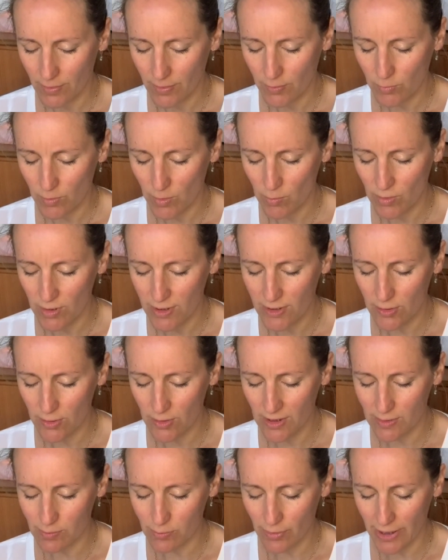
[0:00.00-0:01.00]
When we do
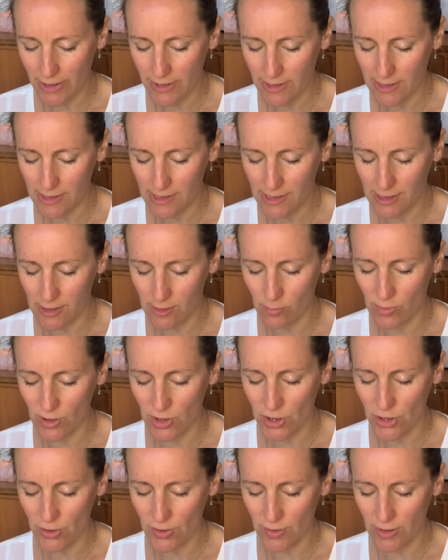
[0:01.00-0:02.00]
these practices and we
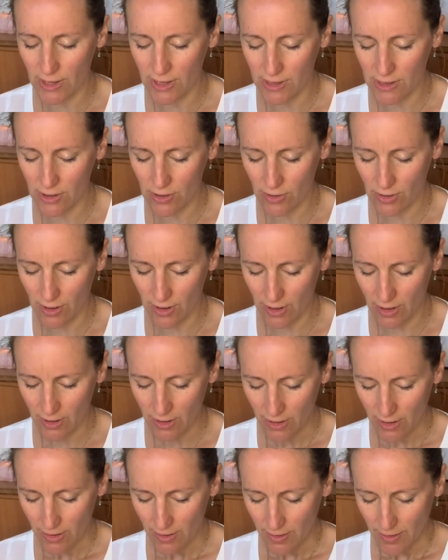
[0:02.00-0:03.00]
tune into the
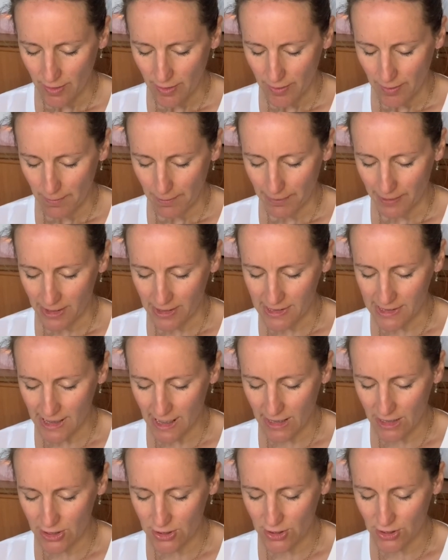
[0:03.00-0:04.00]

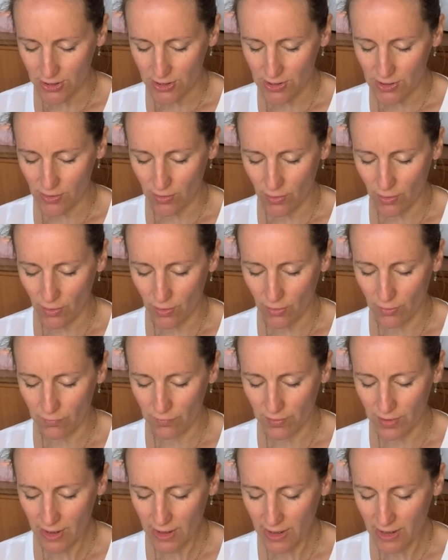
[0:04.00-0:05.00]
intelligence of
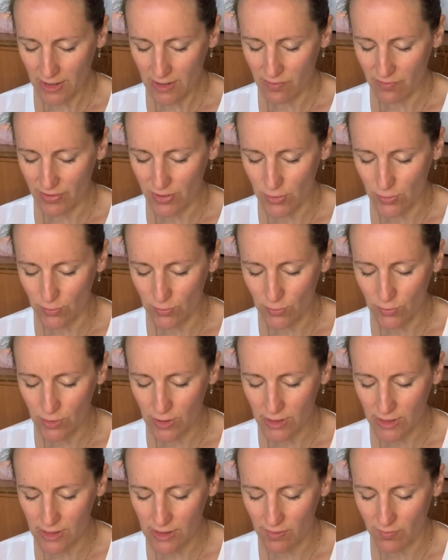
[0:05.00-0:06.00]
the individual
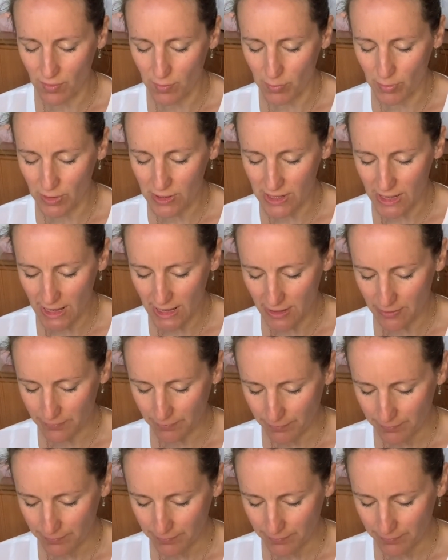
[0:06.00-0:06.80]
organs of the body,